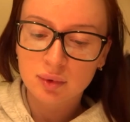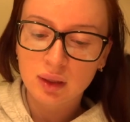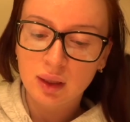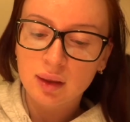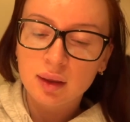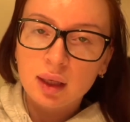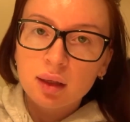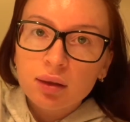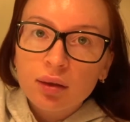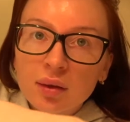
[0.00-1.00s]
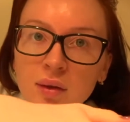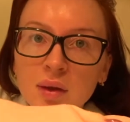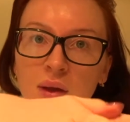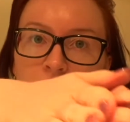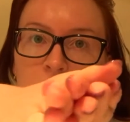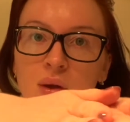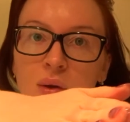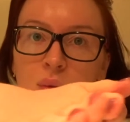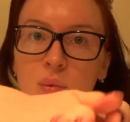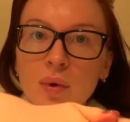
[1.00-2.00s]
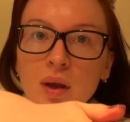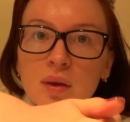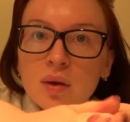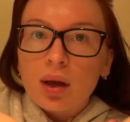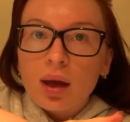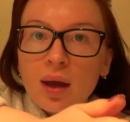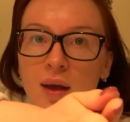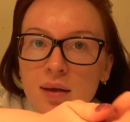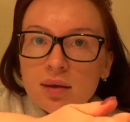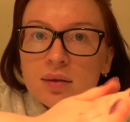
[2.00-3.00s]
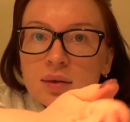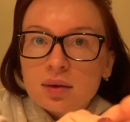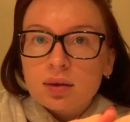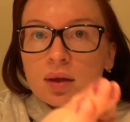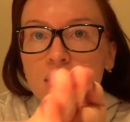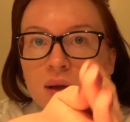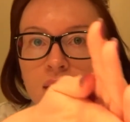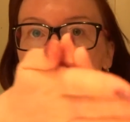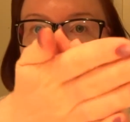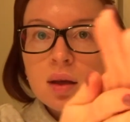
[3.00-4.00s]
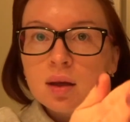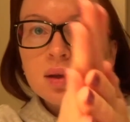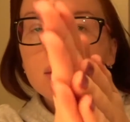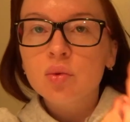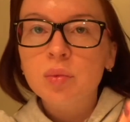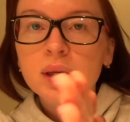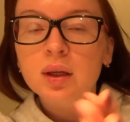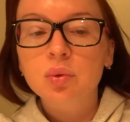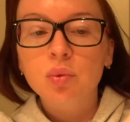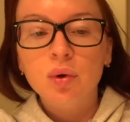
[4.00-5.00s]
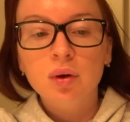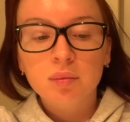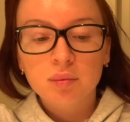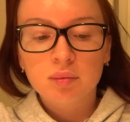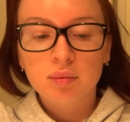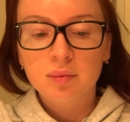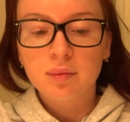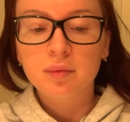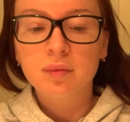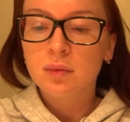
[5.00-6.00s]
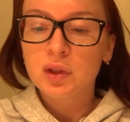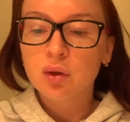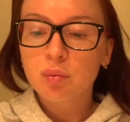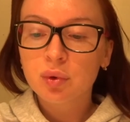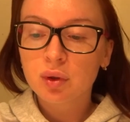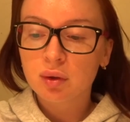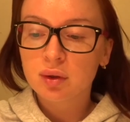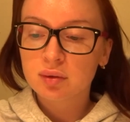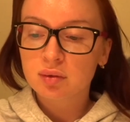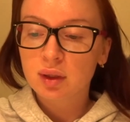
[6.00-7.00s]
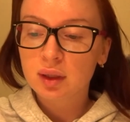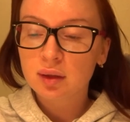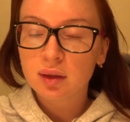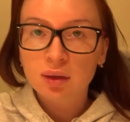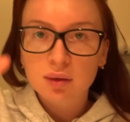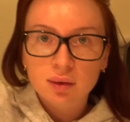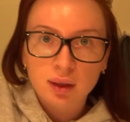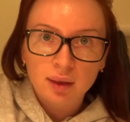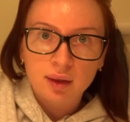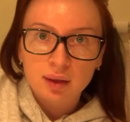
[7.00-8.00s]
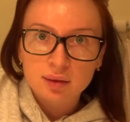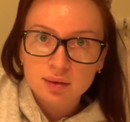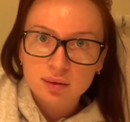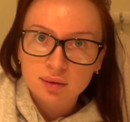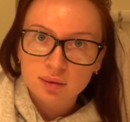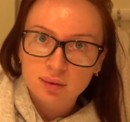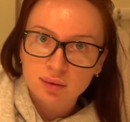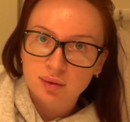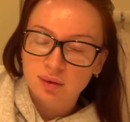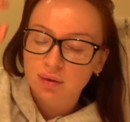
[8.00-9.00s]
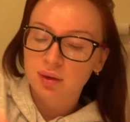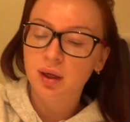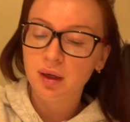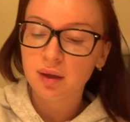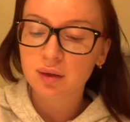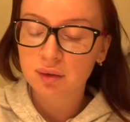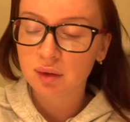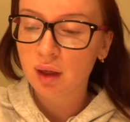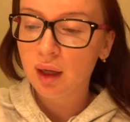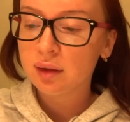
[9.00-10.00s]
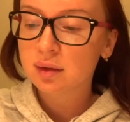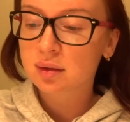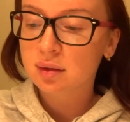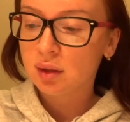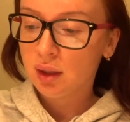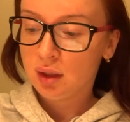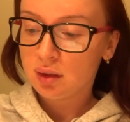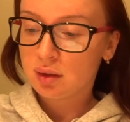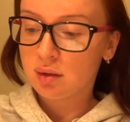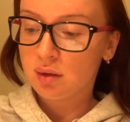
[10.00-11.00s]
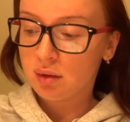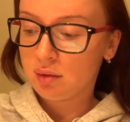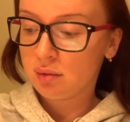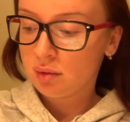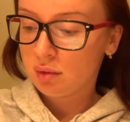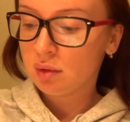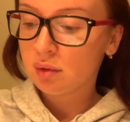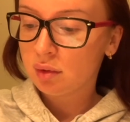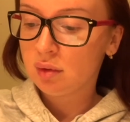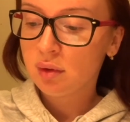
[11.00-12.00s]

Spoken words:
and then with your hands you make it warm. Don't put oil directly like that on your hair, on your head. It's gonna do no good.